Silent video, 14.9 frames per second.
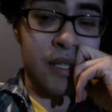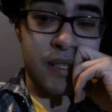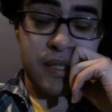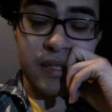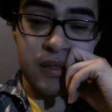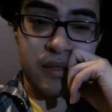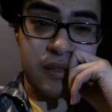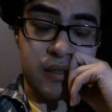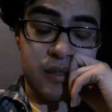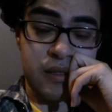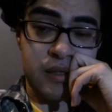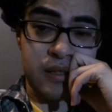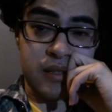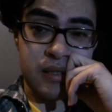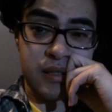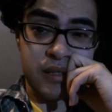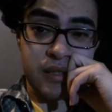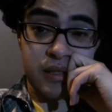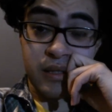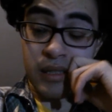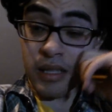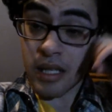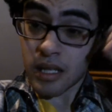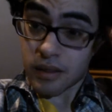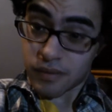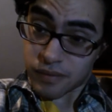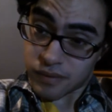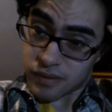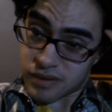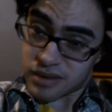it's just uh, it's a lot
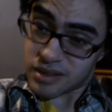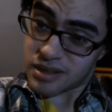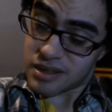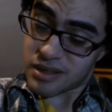of